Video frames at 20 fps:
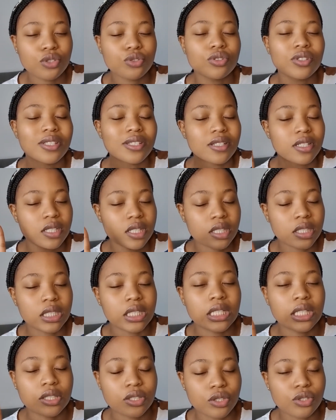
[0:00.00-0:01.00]
you still
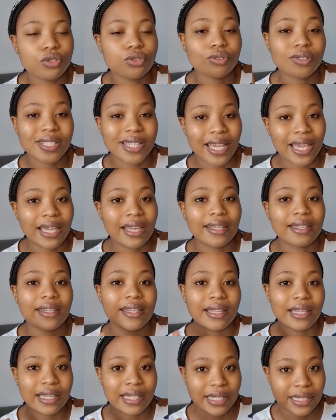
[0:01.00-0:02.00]
need to take
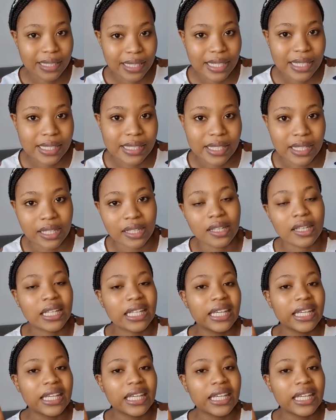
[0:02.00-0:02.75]
it easy.